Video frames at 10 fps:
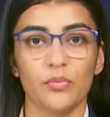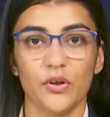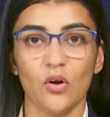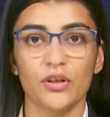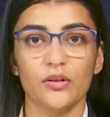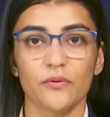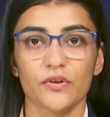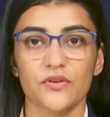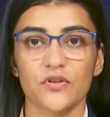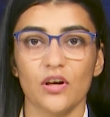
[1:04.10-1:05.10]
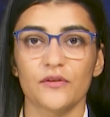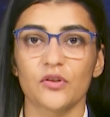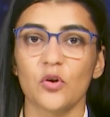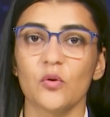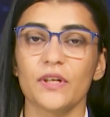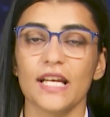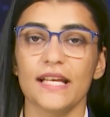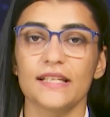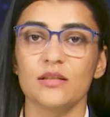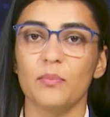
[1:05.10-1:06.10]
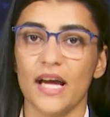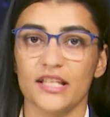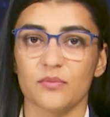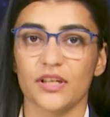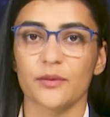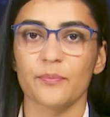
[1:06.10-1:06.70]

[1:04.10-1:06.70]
beyond the worst of the COVID-19 pandemic.